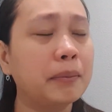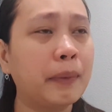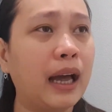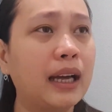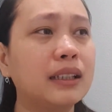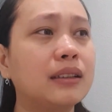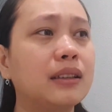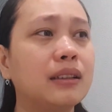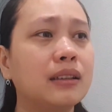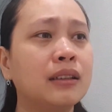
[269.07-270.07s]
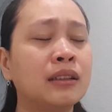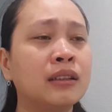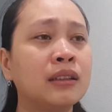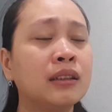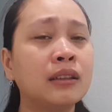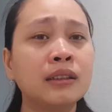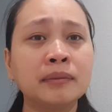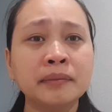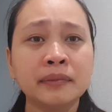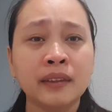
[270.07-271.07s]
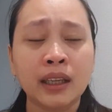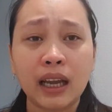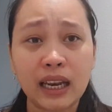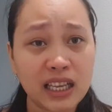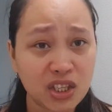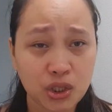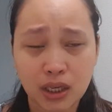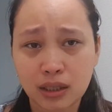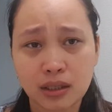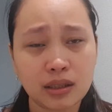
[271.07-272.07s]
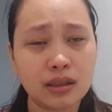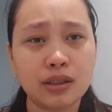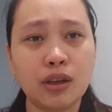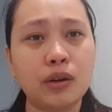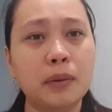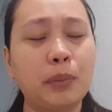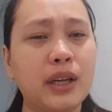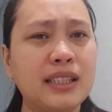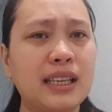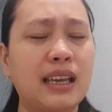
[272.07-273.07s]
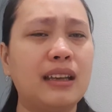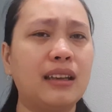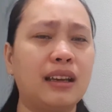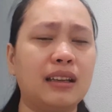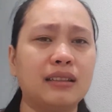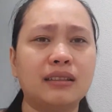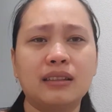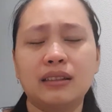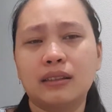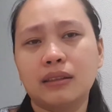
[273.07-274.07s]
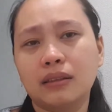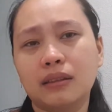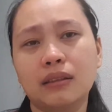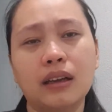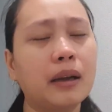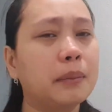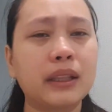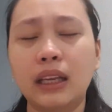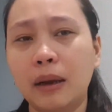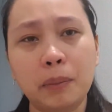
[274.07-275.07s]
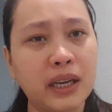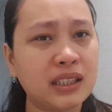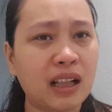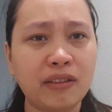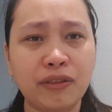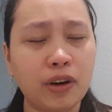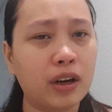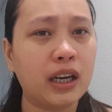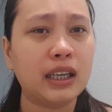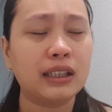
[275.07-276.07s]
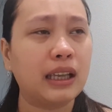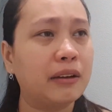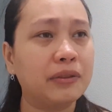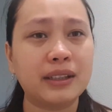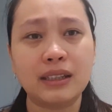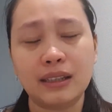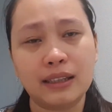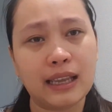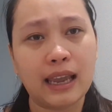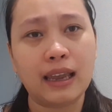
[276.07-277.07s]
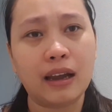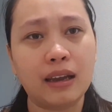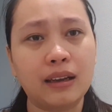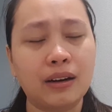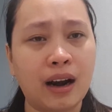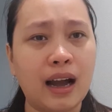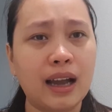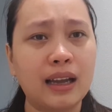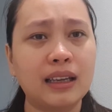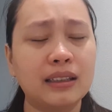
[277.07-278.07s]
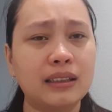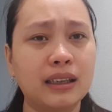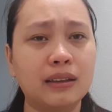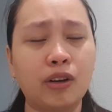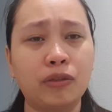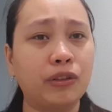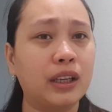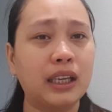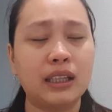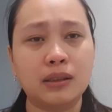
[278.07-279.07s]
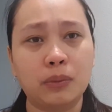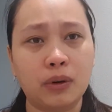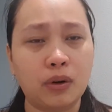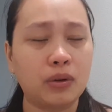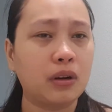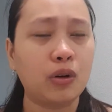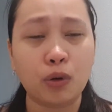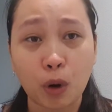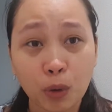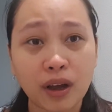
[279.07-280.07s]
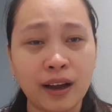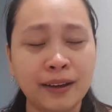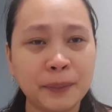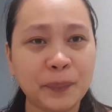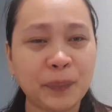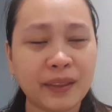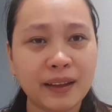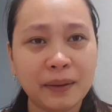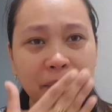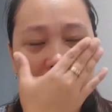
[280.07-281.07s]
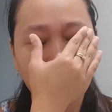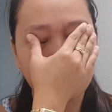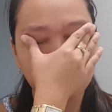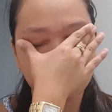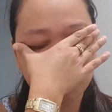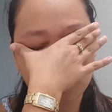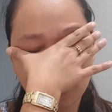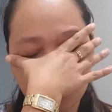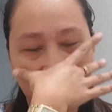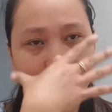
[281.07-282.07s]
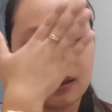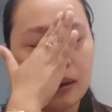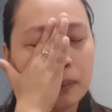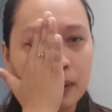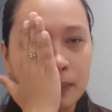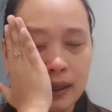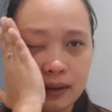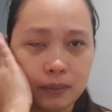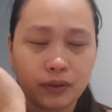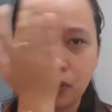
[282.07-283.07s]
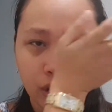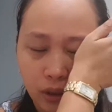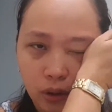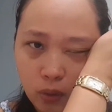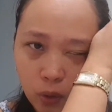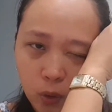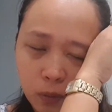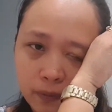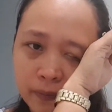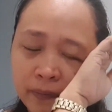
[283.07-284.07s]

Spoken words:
planned, and it's just so depressing, and I'm beating up myself for it. Every day I cried that hopefully this corona virus will cease up a bit before I go home,